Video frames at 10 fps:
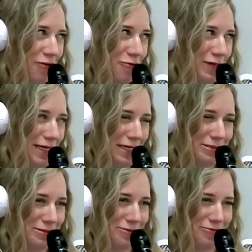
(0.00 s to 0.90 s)
don't want to
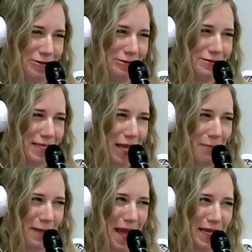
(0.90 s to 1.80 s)
answer the phones.
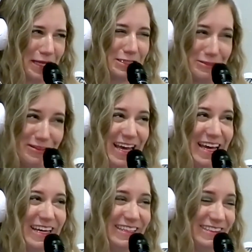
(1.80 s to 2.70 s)
I'm not going to do
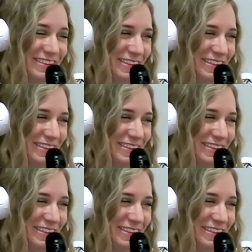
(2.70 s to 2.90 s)
that.